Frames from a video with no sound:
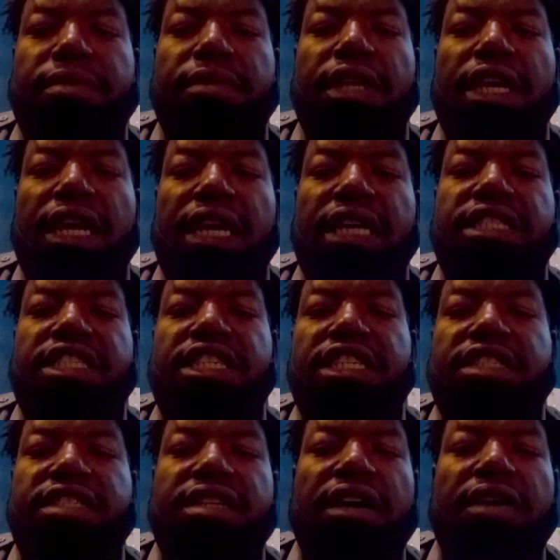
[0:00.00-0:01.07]
And
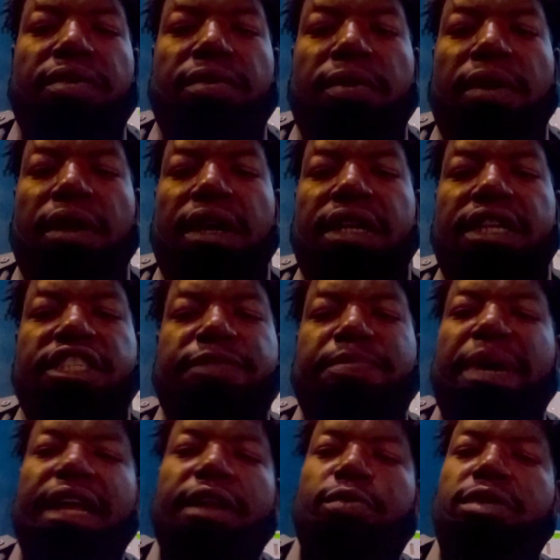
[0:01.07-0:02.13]
just know, this
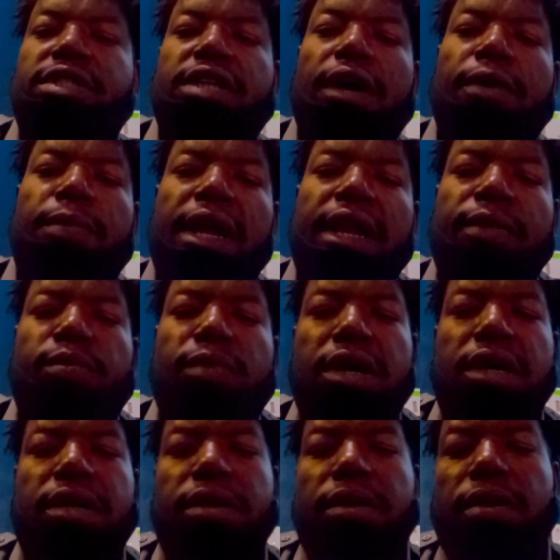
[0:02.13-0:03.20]
battle was already
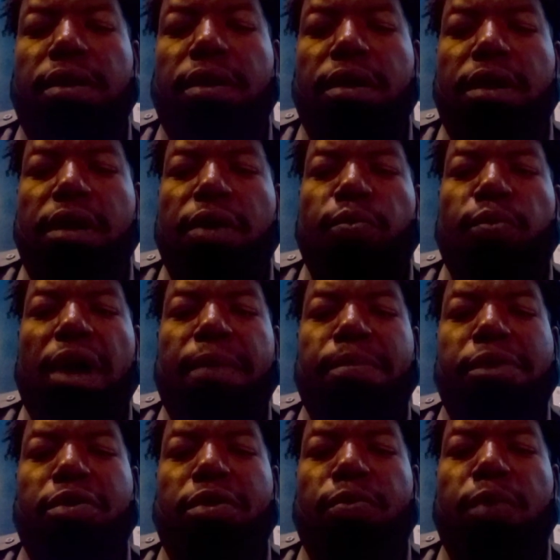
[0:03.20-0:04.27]
won.
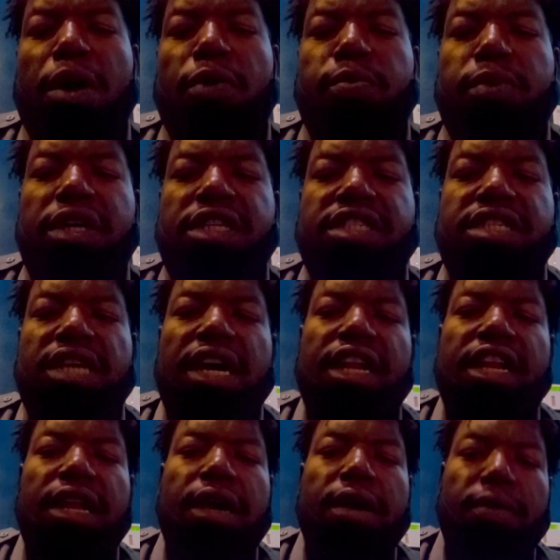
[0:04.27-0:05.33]
Ramu the Woke One
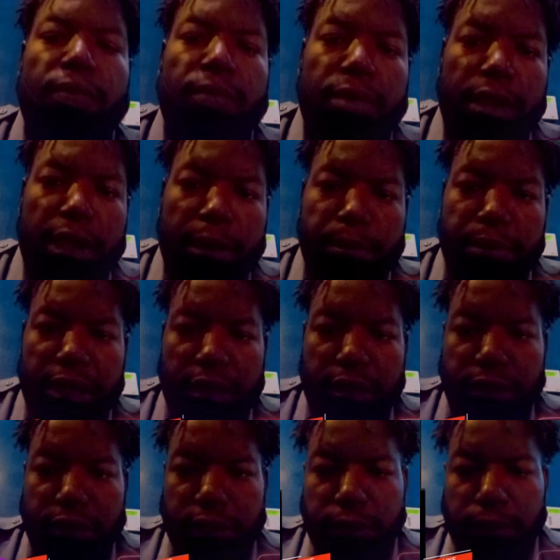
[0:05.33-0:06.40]
signing out.
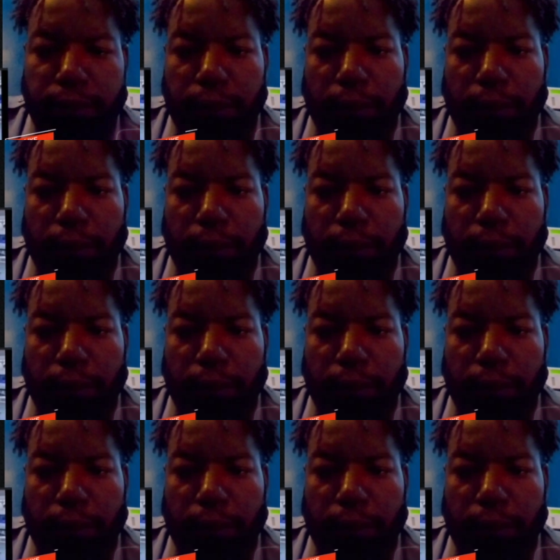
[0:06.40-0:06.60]
Peace.